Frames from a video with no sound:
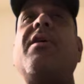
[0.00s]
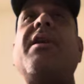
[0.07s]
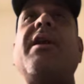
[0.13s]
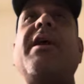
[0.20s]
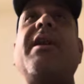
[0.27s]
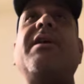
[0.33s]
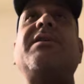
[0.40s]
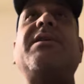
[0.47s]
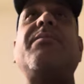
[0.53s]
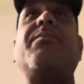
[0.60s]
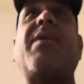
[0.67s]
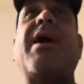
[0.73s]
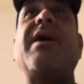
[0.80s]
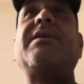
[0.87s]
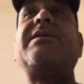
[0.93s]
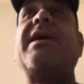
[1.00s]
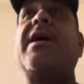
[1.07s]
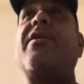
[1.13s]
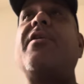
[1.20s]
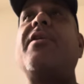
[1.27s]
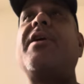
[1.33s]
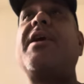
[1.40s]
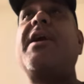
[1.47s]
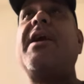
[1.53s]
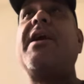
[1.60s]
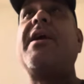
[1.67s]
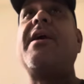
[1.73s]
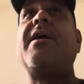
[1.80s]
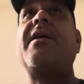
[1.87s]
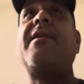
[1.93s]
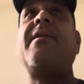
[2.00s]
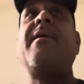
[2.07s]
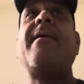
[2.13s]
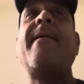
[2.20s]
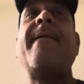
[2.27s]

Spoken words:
an innocent bystander, a kid,